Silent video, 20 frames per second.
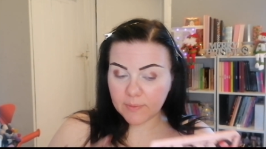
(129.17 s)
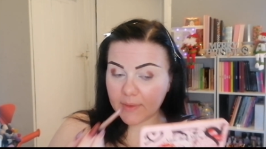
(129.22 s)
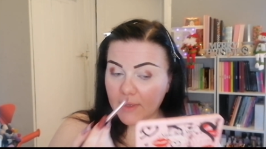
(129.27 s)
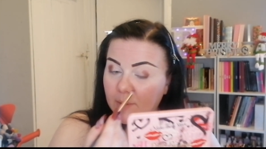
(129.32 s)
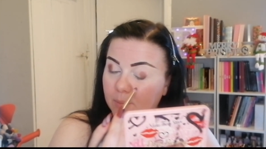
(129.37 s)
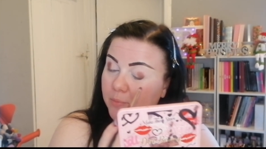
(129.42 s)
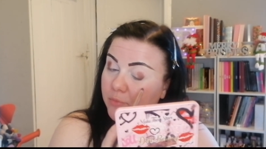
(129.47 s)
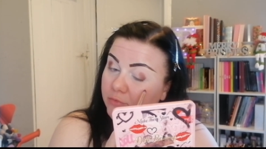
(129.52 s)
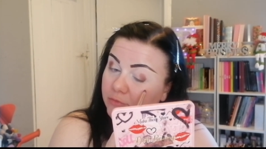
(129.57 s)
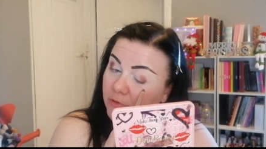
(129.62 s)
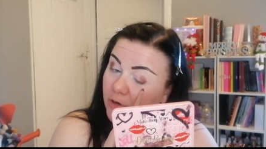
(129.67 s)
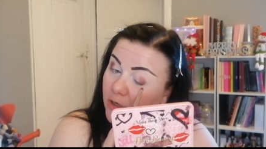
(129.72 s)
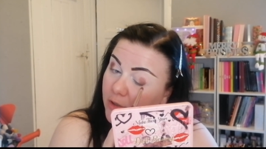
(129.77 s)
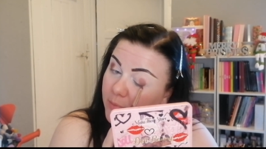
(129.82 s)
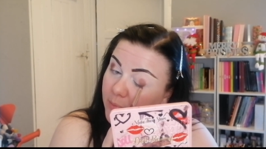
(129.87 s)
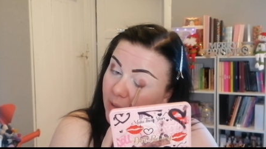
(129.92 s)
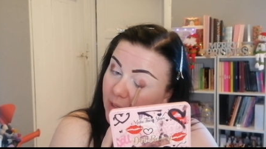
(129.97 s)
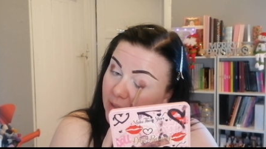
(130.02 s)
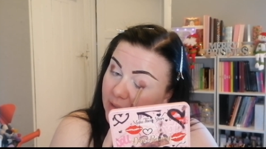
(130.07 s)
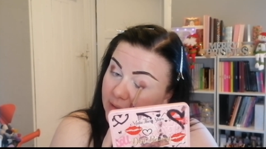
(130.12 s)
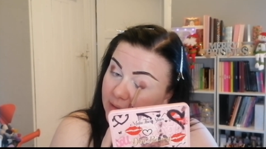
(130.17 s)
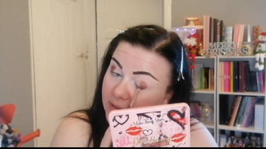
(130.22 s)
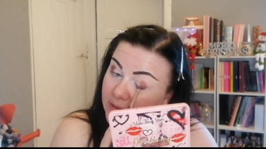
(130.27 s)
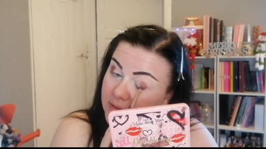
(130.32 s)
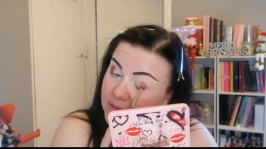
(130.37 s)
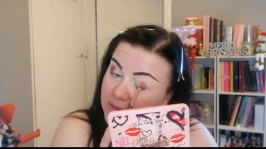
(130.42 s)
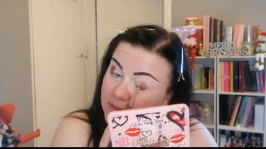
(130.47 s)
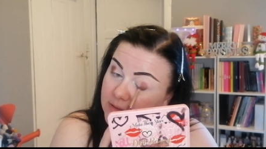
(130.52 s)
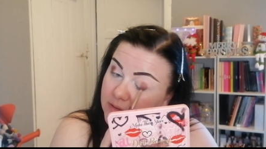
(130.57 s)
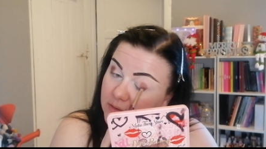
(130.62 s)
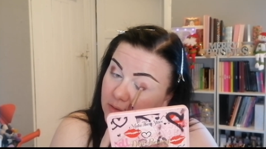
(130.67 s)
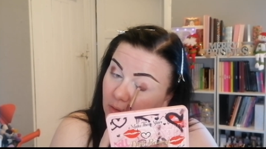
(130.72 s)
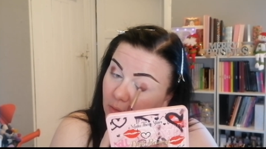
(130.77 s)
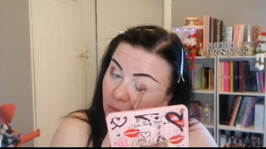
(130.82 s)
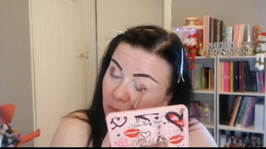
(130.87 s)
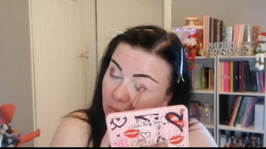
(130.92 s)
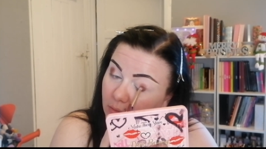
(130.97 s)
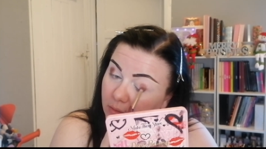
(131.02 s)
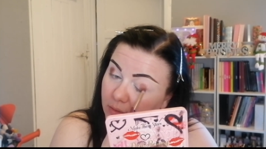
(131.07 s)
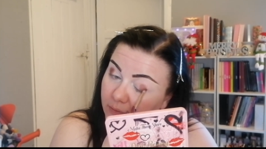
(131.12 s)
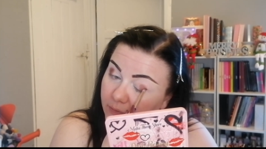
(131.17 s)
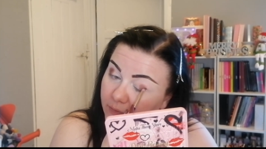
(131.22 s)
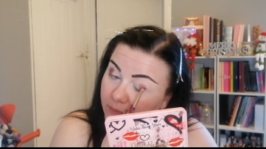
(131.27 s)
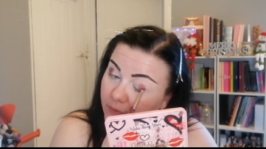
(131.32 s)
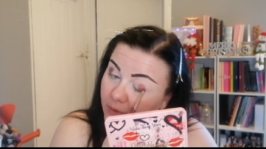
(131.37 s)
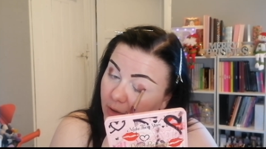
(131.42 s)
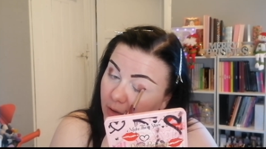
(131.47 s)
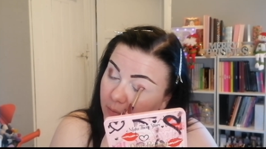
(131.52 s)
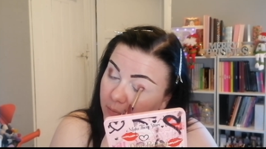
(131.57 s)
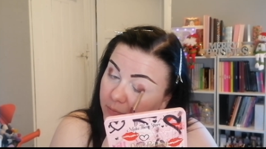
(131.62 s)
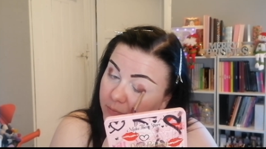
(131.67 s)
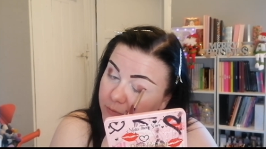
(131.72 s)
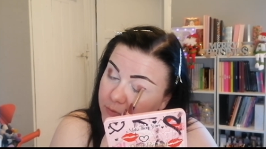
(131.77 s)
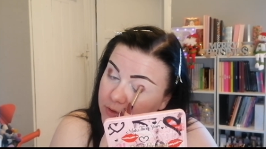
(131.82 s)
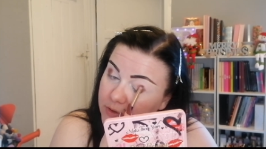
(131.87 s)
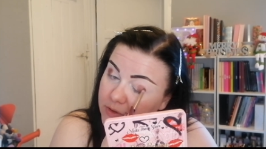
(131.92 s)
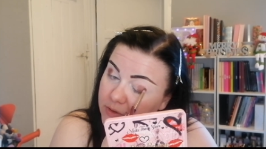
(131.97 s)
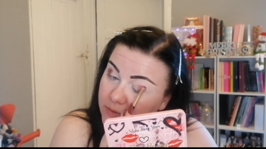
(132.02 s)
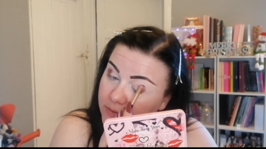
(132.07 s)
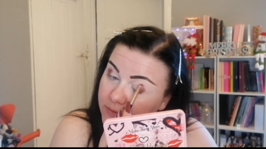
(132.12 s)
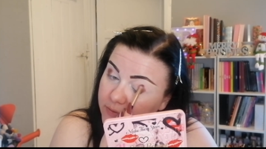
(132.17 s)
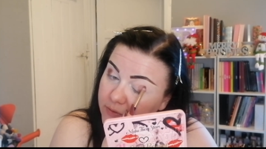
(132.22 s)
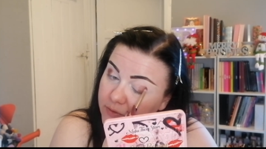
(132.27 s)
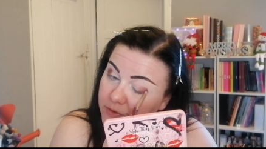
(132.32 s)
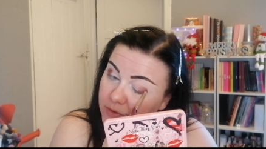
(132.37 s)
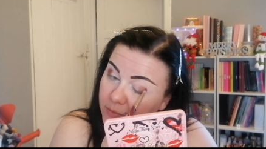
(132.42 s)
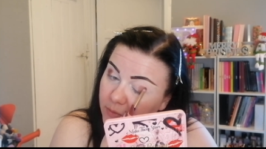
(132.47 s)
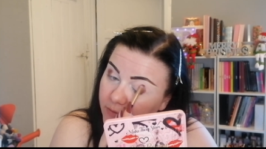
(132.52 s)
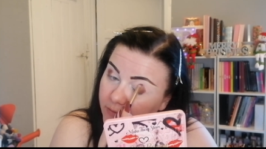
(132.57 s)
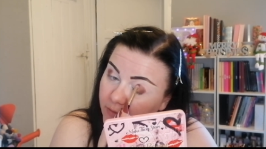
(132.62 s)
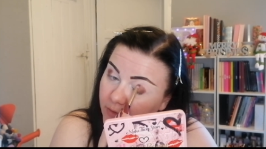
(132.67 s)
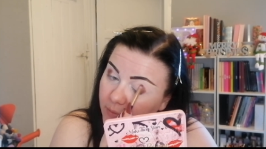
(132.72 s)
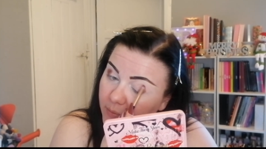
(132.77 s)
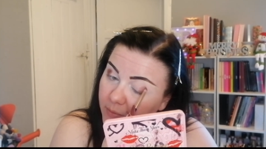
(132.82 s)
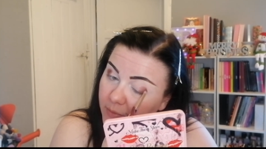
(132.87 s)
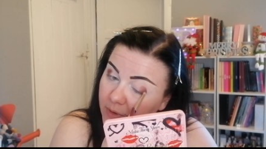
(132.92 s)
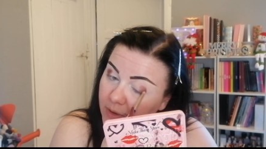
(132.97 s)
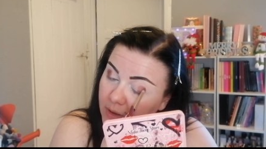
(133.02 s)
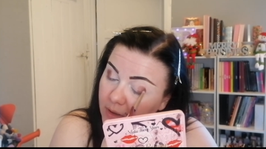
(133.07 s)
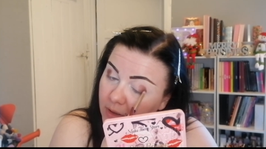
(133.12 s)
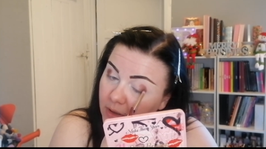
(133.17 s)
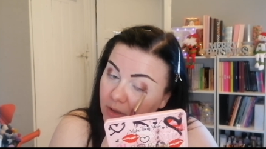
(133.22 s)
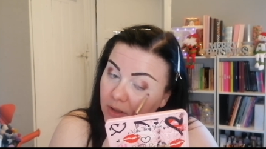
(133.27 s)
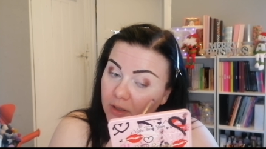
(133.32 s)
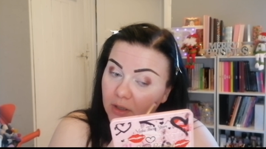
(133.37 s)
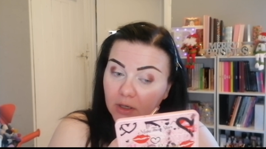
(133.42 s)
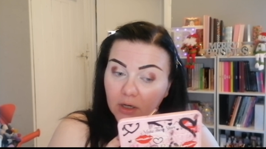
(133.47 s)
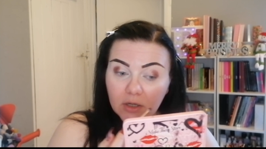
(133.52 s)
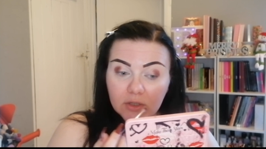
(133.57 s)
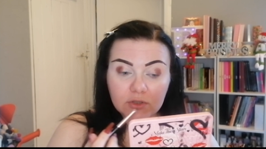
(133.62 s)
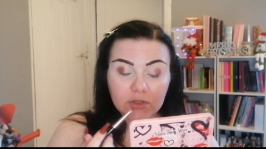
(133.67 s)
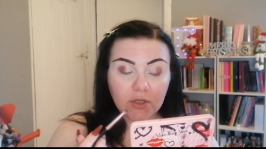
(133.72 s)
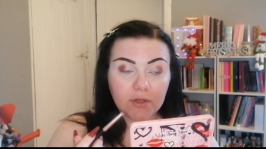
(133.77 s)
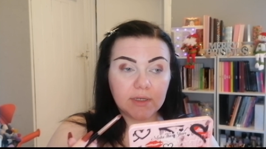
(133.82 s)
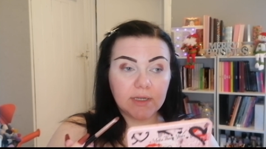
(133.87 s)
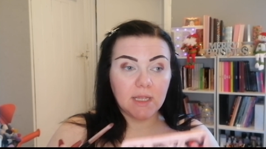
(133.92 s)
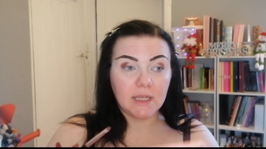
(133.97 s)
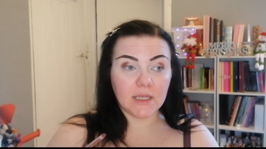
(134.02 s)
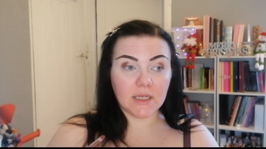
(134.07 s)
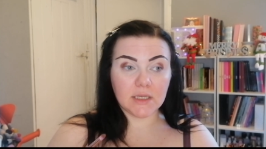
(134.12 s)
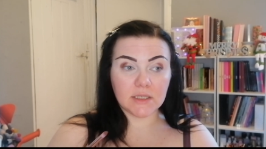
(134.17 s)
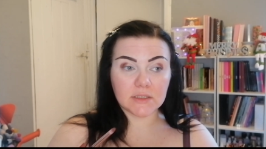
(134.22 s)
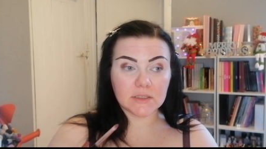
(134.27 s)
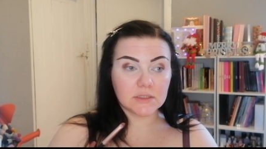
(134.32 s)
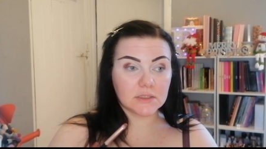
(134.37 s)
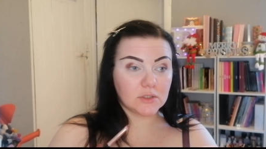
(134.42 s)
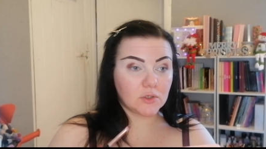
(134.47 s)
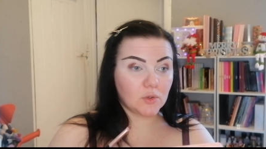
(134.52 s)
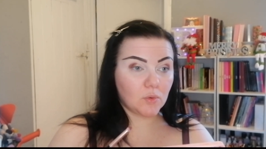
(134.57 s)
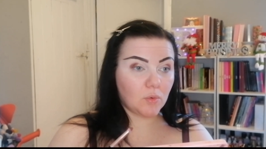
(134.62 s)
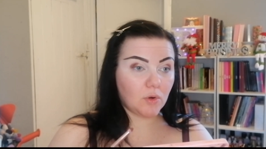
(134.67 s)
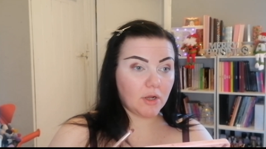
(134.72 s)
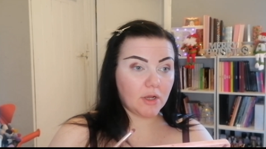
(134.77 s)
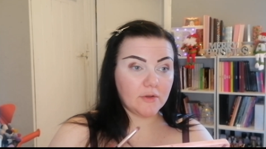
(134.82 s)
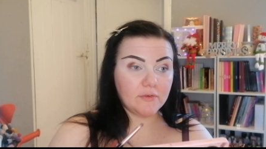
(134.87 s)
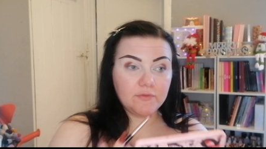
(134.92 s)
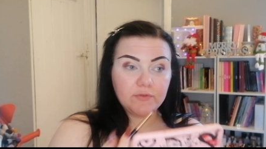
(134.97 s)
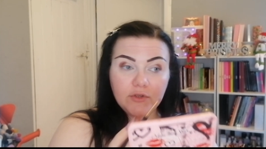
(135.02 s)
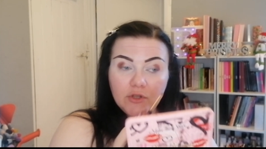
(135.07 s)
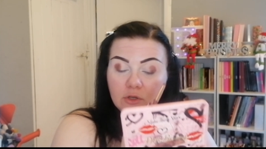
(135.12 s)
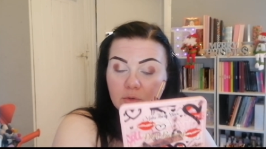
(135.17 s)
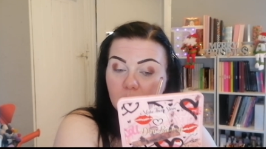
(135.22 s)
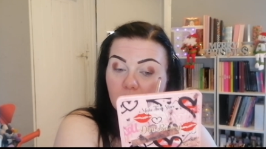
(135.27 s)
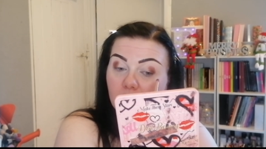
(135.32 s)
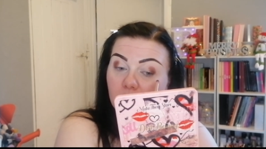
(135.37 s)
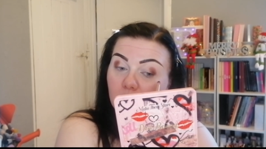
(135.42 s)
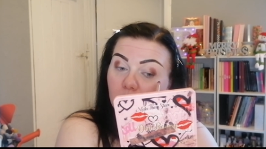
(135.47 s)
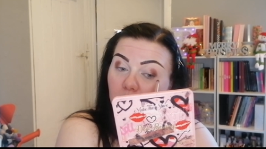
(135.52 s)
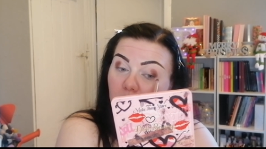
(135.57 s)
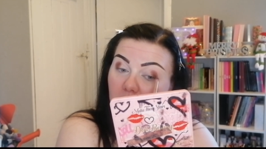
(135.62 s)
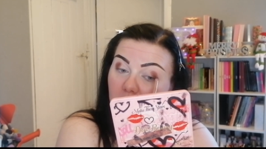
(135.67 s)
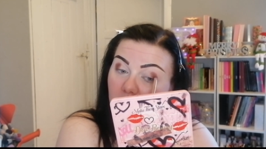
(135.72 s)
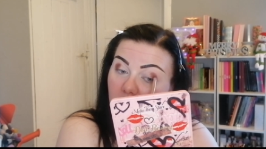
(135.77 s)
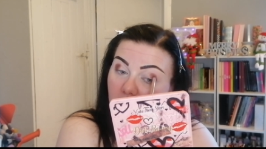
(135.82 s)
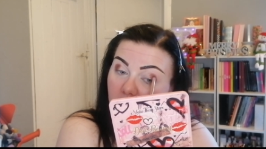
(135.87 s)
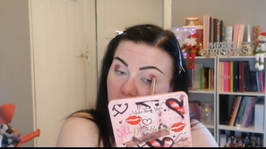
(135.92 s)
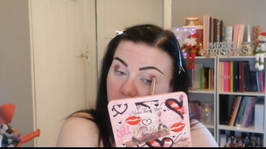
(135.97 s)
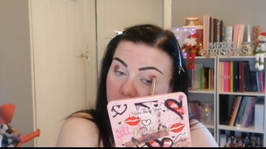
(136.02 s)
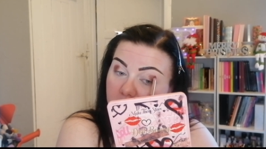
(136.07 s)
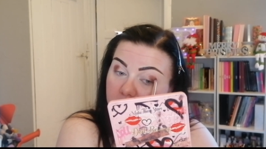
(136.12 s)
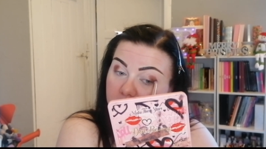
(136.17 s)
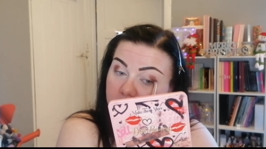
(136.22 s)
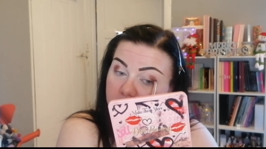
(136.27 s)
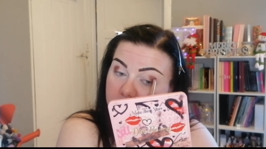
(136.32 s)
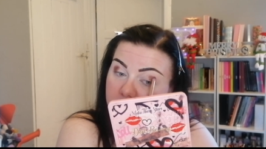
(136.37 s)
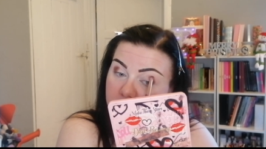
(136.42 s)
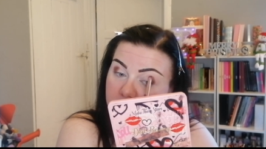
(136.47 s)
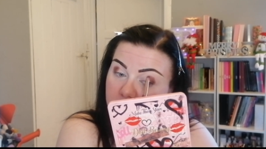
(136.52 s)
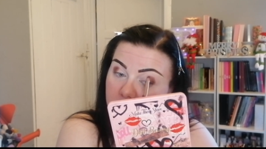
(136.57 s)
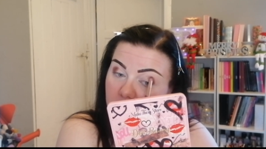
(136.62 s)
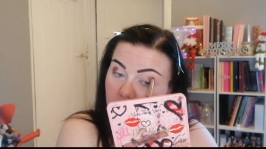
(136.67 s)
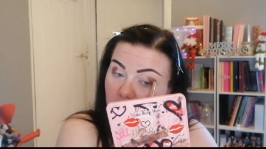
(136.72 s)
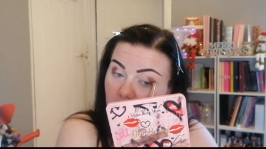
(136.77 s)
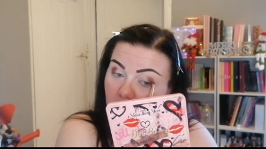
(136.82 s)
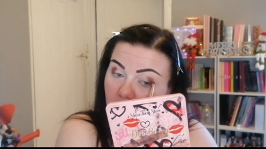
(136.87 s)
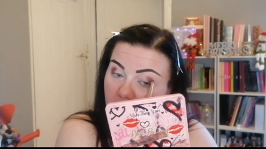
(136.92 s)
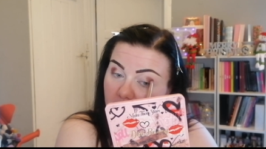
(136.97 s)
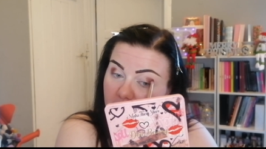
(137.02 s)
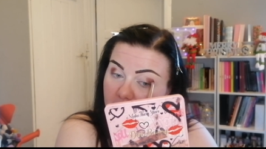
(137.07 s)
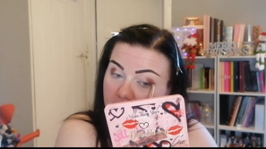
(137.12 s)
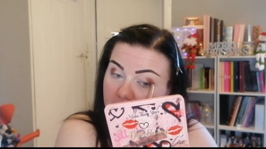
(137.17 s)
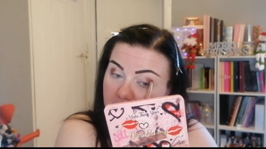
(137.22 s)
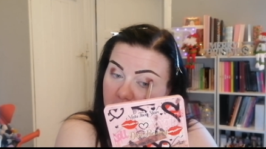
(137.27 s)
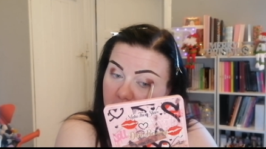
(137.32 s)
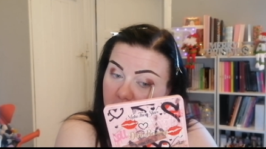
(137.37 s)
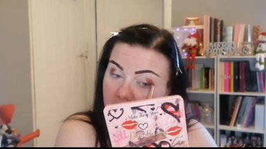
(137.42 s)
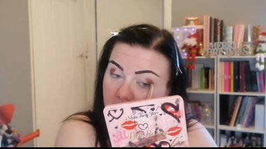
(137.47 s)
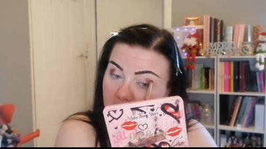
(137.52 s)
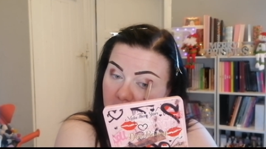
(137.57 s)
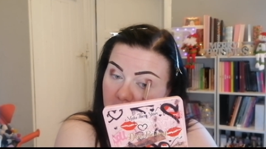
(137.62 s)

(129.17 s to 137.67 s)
their Pro palettes. Not all of them, just some of them. I donated quite a few away.